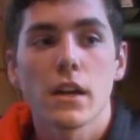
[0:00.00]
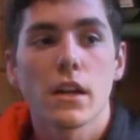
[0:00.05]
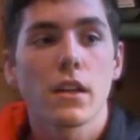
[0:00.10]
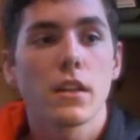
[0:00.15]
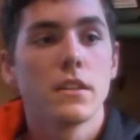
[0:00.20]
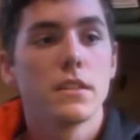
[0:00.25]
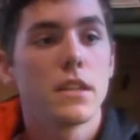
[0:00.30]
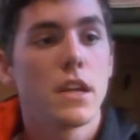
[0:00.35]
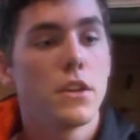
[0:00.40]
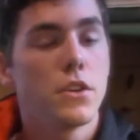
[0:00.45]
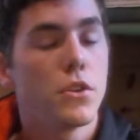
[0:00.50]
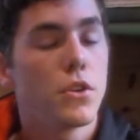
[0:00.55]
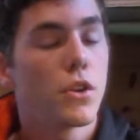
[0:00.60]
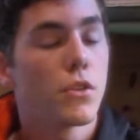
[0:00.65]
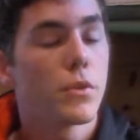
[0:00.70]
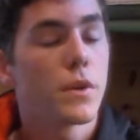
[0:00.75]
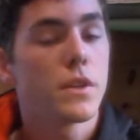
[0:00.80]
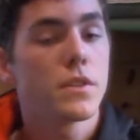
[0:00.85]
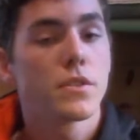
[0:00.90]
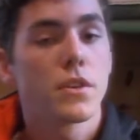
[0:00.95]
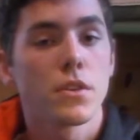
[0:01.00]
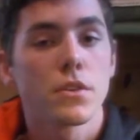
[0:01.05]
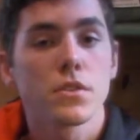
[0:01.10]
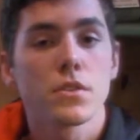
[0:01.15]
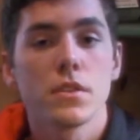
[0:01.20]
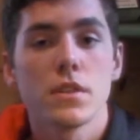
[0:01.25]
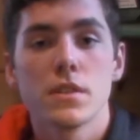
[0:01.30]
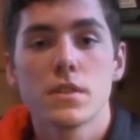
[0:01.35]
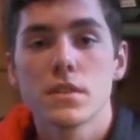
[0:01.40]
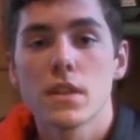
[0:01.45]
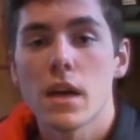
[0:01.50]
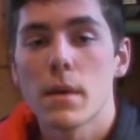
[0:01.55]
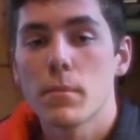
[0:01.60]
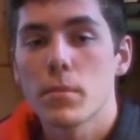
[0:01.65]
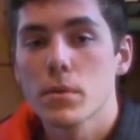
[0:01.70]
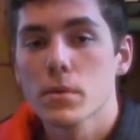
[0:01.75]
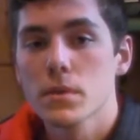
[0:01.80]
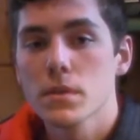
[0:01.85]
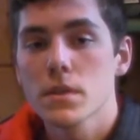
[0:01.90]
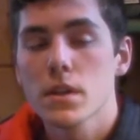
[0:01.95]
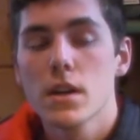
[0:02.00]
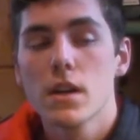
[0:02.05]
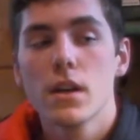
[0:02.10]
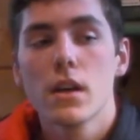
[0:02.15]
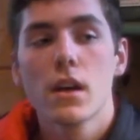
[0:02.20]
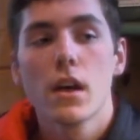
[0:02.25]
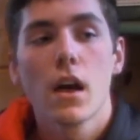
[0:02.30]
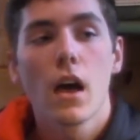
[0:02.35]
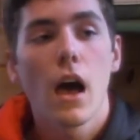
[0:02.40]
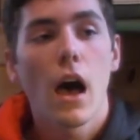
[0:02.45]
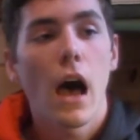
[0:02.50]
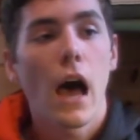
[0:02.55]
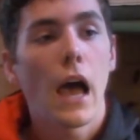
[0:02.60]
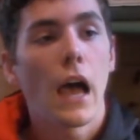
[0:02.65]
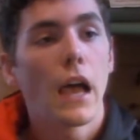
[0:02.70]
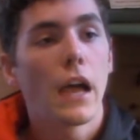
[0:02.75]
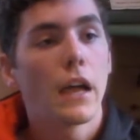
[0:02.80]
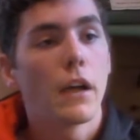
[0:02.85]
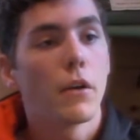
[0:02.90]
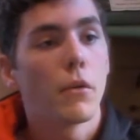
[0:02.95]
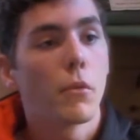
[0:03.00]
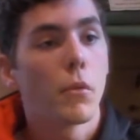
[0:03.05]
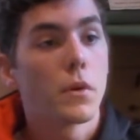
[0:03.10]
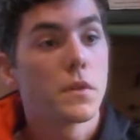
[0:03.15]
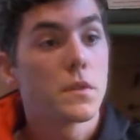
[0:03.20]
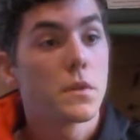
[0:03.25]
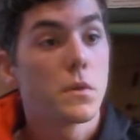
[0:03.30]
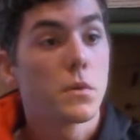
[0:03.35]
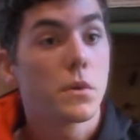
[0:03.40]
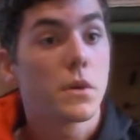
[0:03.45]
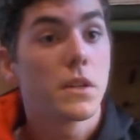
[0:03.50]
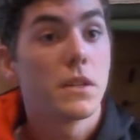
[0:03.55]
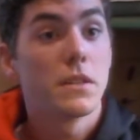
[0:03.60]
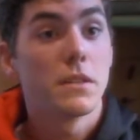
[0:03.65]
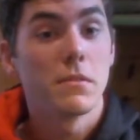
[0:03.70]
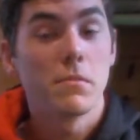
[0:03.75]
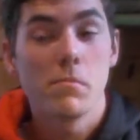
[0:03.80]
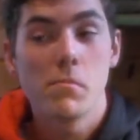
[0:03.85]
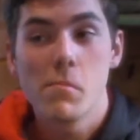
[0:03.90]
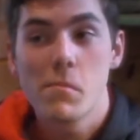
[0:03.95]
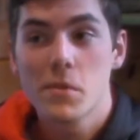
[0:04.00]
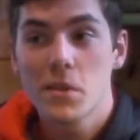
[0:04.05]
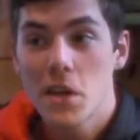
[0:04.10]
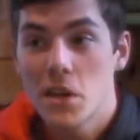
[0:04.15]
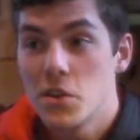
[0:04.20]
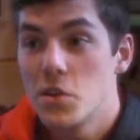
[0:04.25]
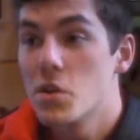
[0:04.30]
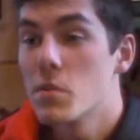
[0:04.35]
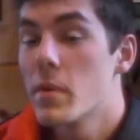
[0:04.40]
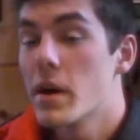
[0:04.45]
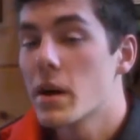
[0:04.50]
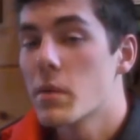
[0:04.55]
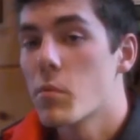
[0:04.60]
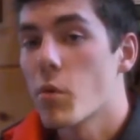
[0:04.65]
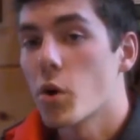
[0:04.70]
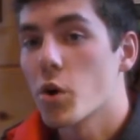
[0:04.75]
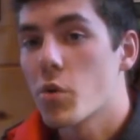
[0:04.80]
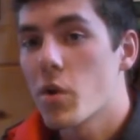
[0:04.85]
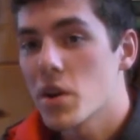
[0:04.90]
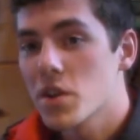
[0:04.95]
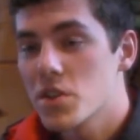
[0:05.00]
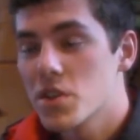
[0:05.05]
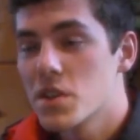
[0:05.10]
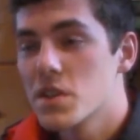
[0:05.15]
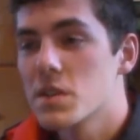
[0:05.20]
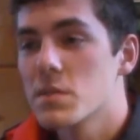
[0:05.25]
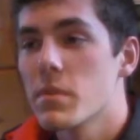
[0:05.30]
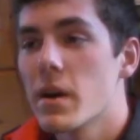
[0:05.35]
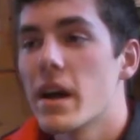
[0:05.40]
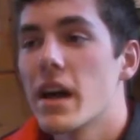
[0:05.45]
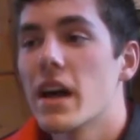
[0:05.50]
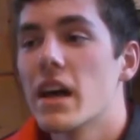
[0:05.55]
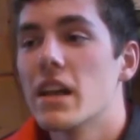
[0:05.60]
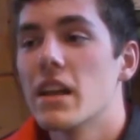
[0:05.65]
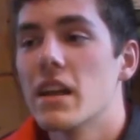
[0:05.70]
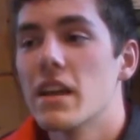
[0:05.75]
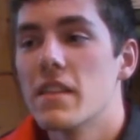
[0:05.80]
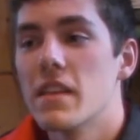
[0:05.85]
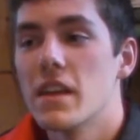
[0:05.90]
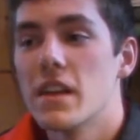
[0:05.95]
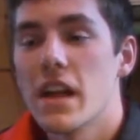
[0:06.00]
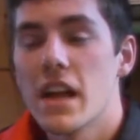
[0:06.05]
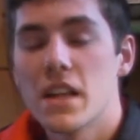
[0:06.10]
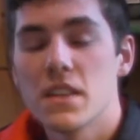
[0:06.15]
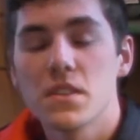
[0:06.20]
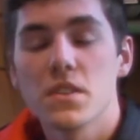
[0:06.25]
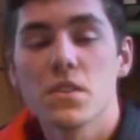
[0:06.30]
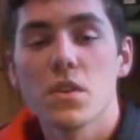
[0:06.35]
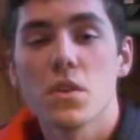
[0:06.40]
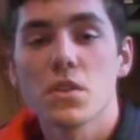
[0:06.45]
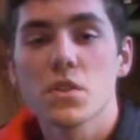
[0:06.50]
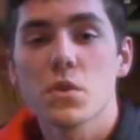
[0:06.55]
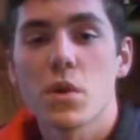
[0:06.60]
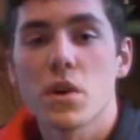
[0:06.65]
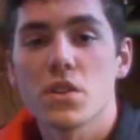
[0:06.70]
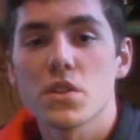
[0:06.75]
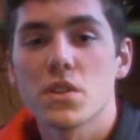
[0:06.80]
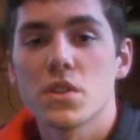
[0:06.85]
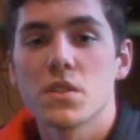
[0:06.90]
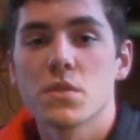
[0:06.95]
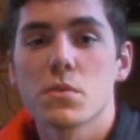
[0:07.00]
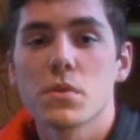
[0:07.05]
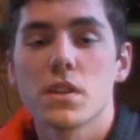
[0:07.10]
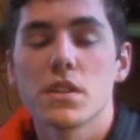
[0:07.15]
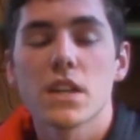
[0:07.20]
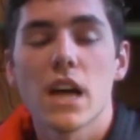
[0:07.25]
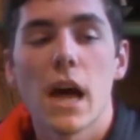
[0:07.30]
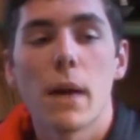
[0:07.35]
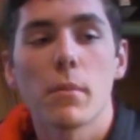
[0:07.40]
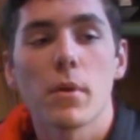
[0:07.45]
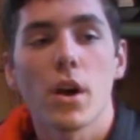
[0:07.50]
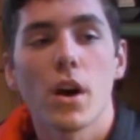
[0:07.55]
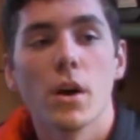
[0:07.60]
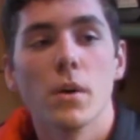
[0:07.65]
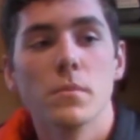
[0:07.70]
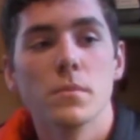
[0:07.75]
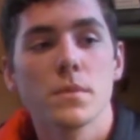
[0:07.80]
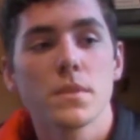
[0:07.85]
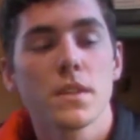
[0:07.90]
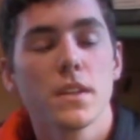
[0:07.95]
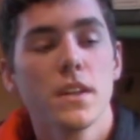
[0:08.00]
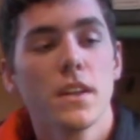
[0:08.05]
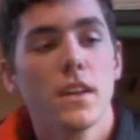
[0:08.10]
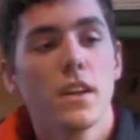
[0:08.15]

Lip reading: continue to research these samples, I want to continue to make more questions in my head and then answer those questions when the time comes.